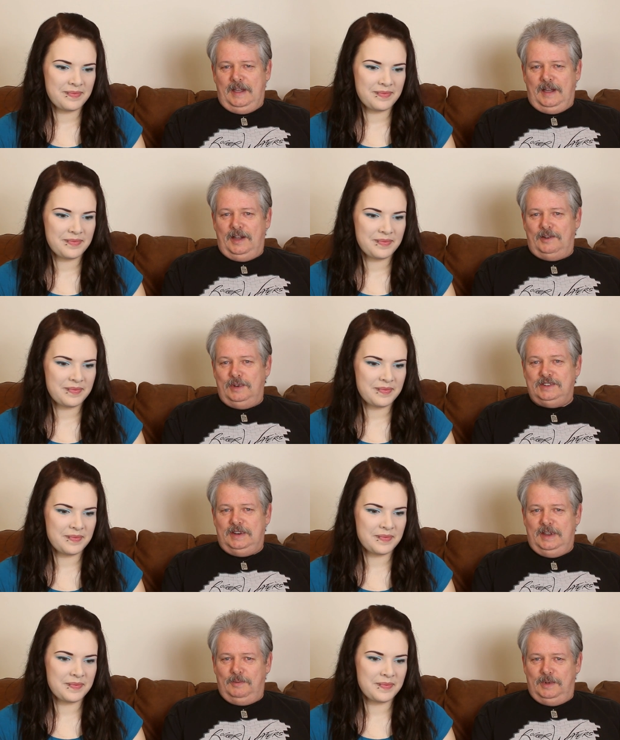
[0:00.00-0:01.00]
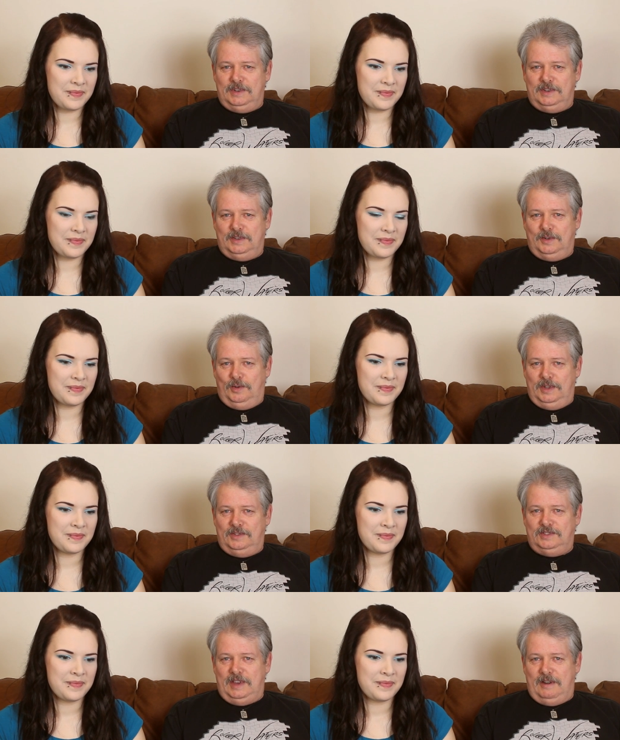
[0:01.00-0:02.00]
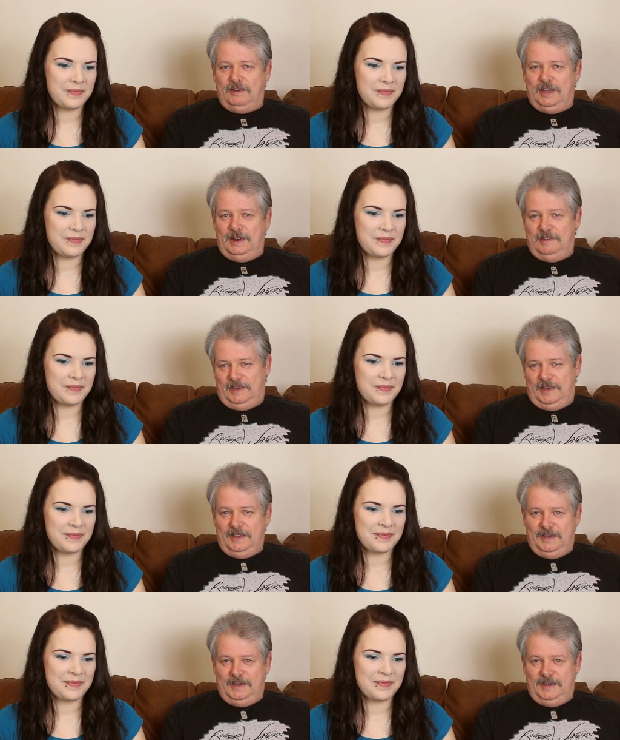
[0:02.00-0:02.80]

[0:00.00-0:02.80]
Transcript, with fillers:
Speaker 1: I originally wanted to call you Cherry Olivia.